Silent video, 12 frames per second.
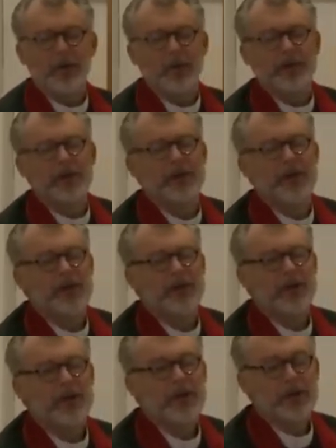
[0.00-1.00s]
with
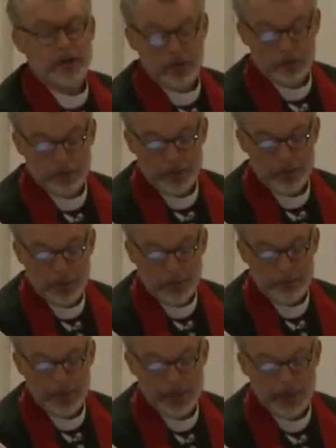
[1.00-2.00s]
another human
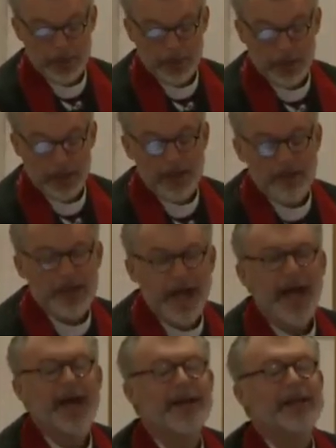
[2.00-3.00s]
being.
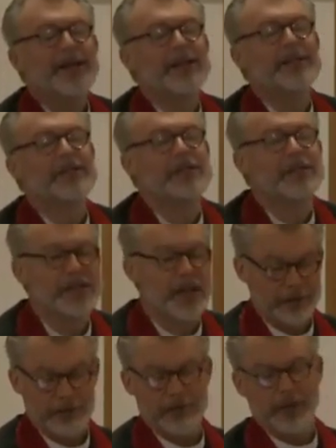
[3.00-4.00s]
That is the
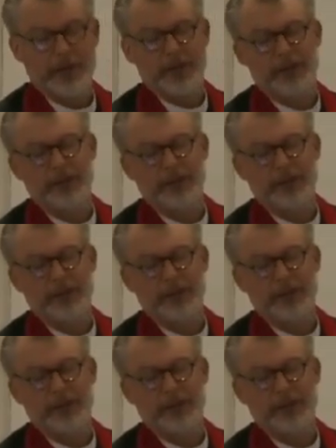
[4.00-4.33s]
suffering